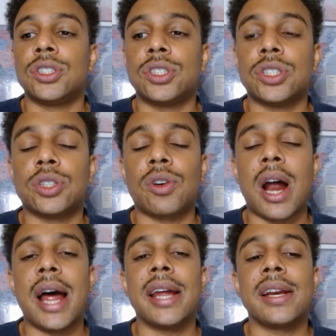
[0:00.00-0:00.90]

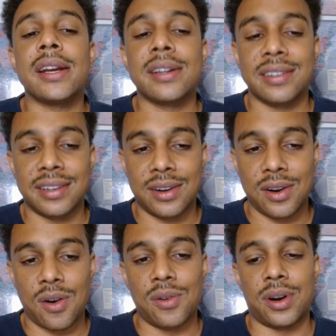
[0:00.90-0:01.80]
Trying to
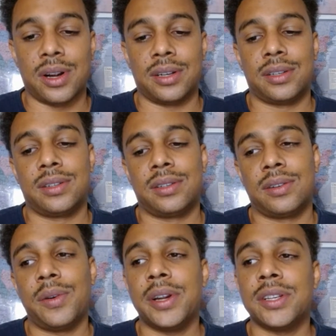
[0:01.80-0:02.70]
go to.
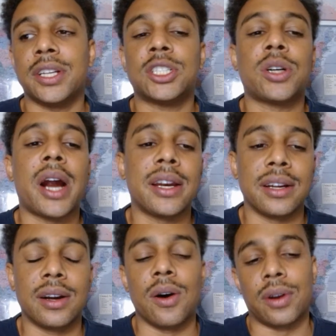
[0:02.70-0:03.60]
Or you could say trying to
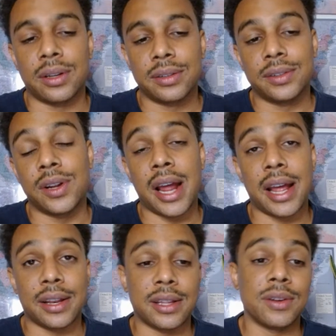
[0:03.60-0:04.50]
go to.
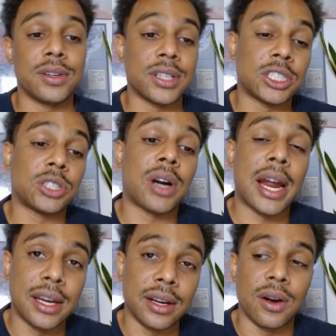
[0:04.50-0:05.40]
You could say
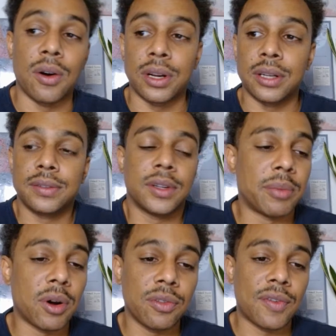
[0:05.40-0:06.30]
trying to go to. They're
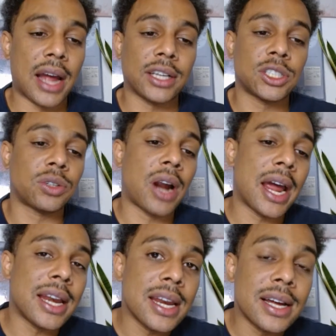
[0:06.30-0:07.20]
both fine.
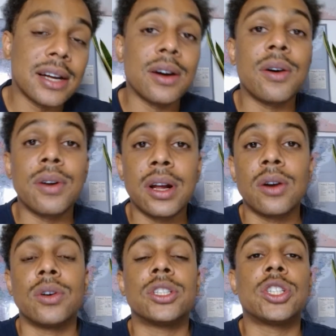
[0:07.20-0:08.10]
Trying to go to
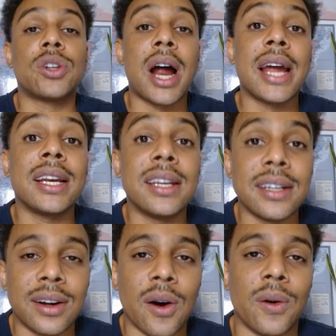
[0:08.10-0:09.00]
or trying
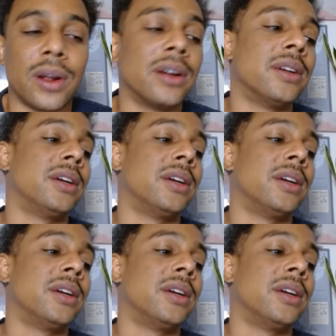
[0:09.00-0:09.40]
to go to.